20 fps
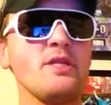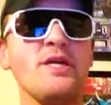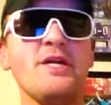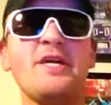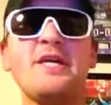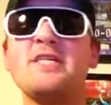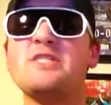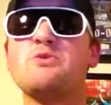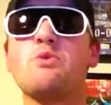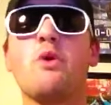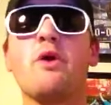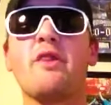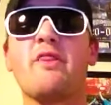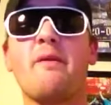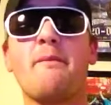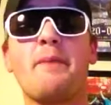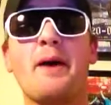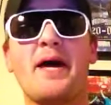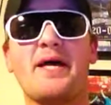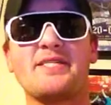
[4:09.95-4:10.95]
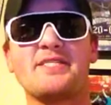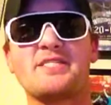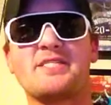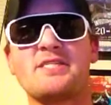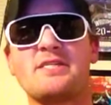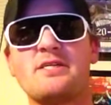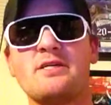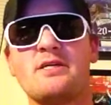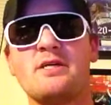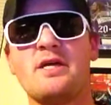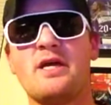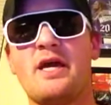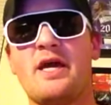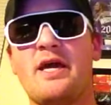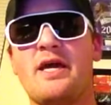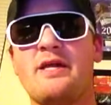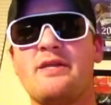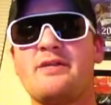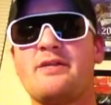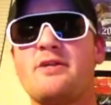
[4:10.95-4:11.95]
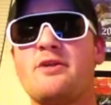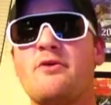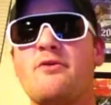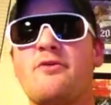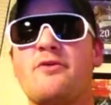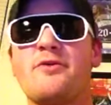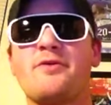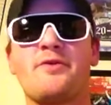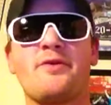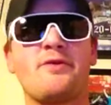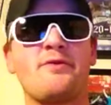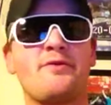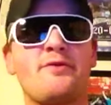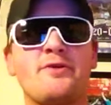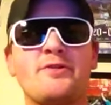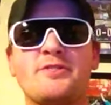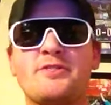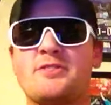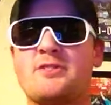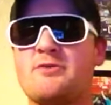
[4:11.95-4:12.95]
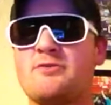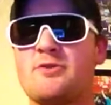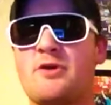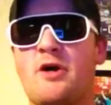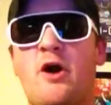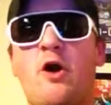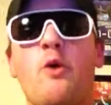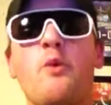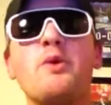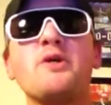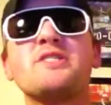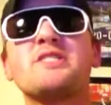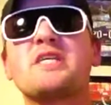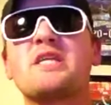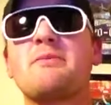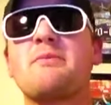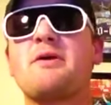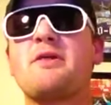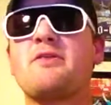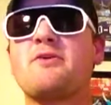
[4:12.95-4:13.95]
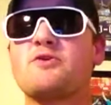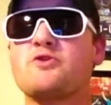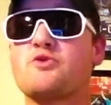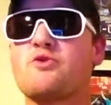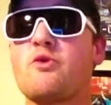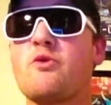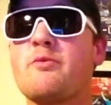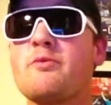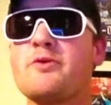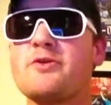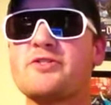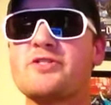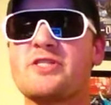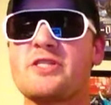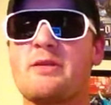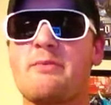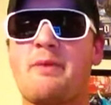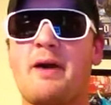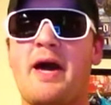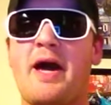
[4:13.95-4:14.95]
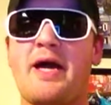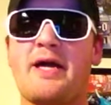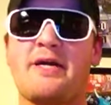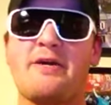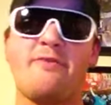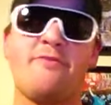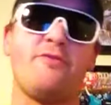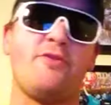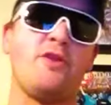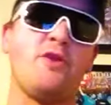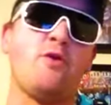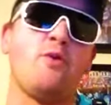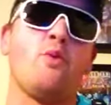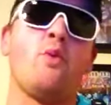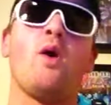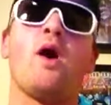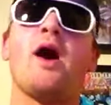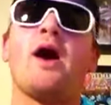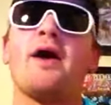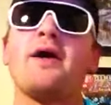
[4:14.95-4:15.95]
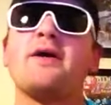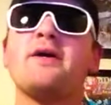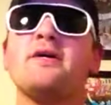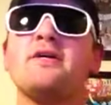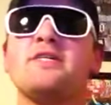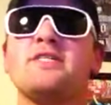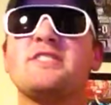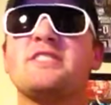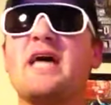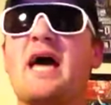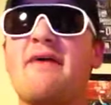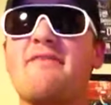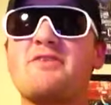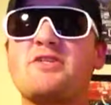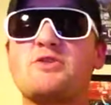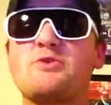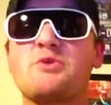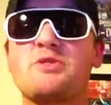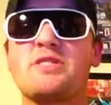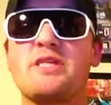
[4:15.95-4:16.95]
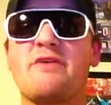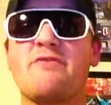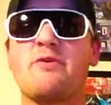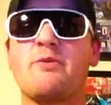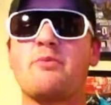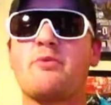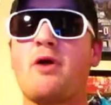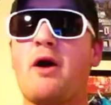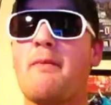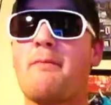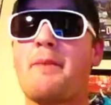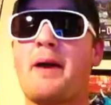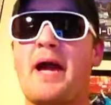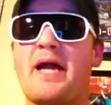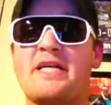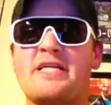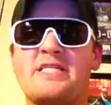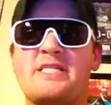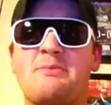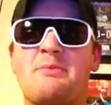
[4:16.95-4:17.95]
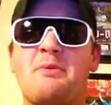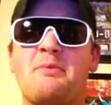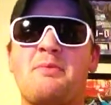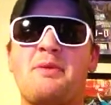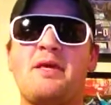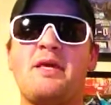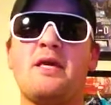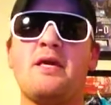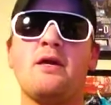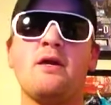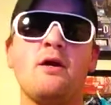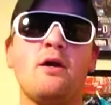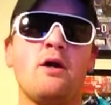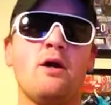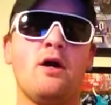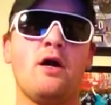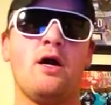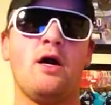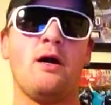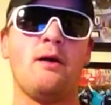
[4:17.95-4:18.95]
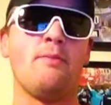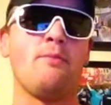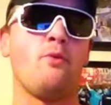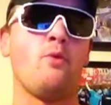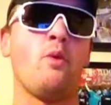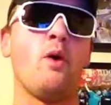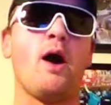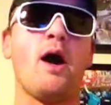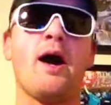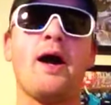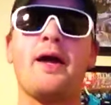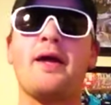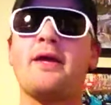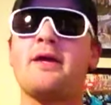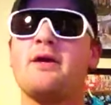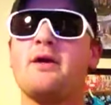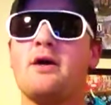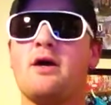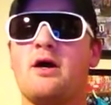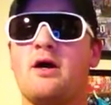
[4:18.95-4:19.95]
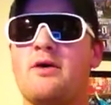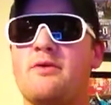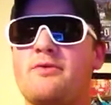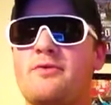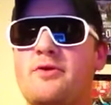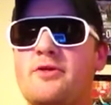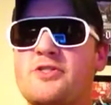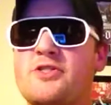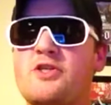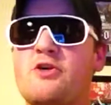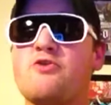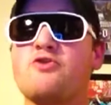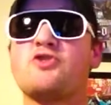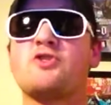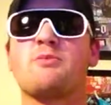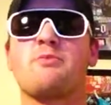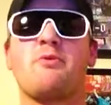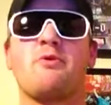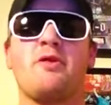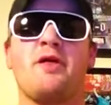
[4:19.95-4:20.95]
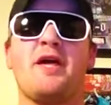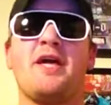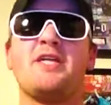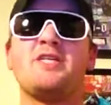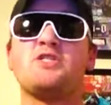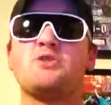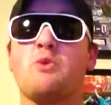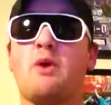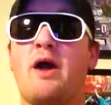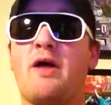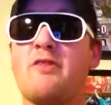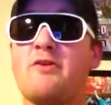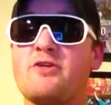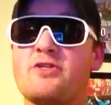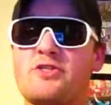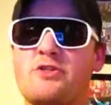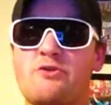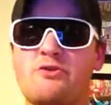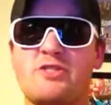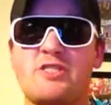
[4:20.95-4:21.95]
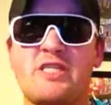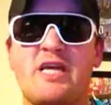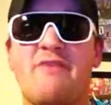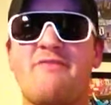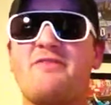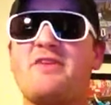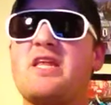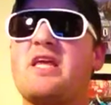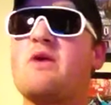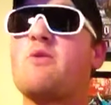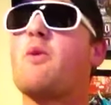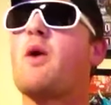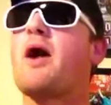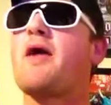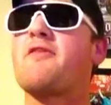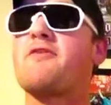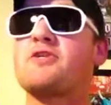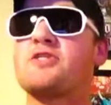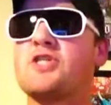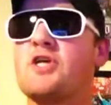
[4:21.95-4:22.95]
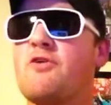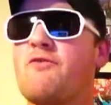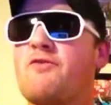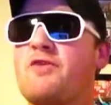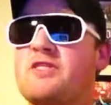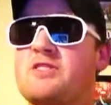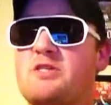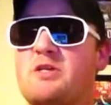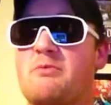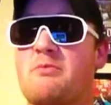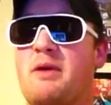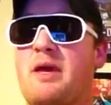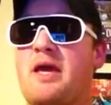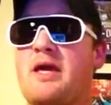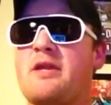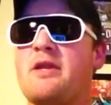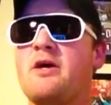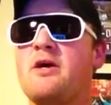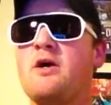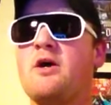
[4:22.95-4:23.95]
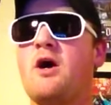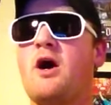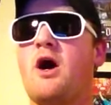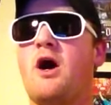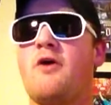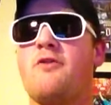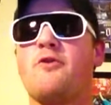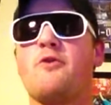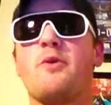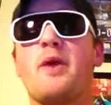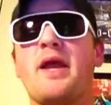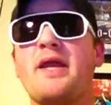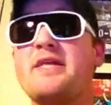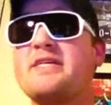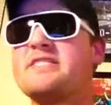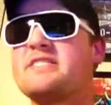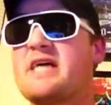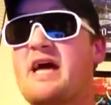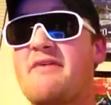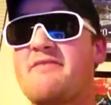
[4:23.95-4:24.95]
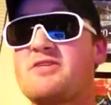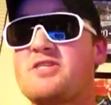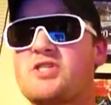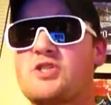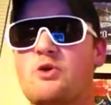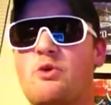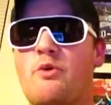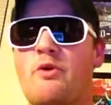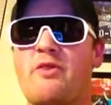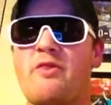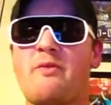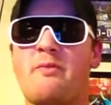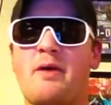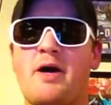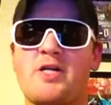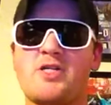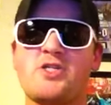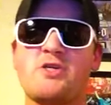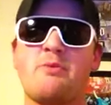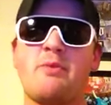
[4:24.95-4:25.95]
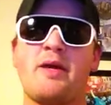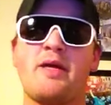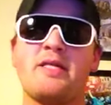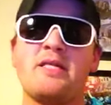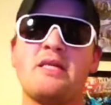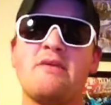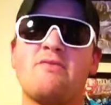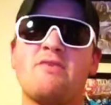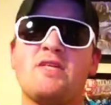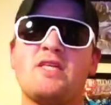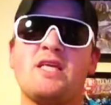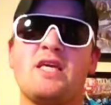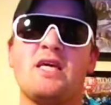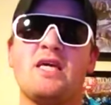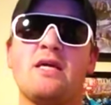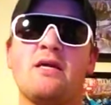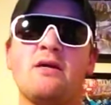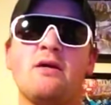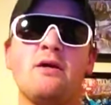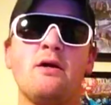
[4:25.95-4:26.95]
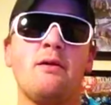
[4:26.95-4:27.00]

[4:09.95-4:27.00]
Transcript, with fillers: he's one of the best. And you know there, there there's always going to be those rumors in the back of you know why Savage was never brought back to WWE, um, why uh, there's no Triple H, why there's no Stephanie, why there's no Vince McMahon on the Randy Savage story, the Macho Man DVD.